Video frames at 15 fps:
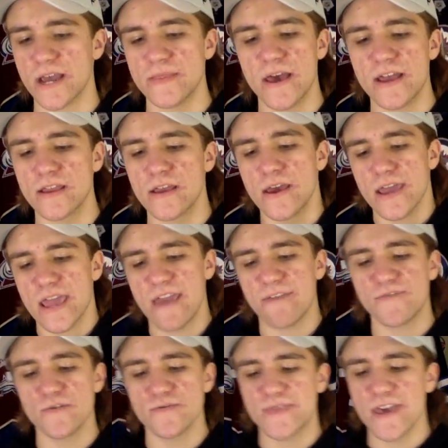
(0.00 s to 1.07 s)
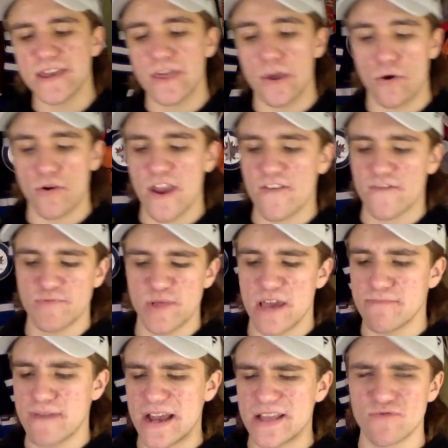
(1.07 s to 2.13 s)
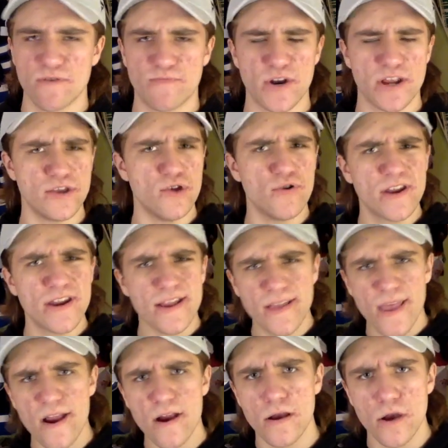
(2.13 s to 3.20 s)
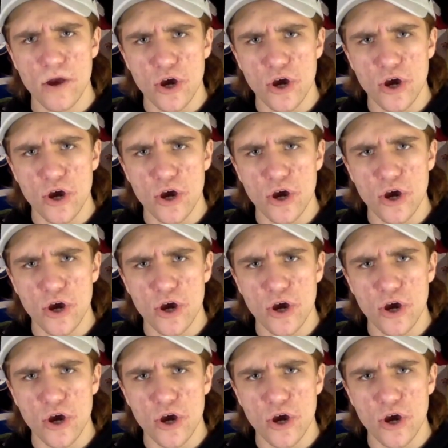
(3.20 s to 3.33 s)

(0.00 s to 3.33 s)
And then if you think Georgiev's playing bad, do you want to put a Noonan in there?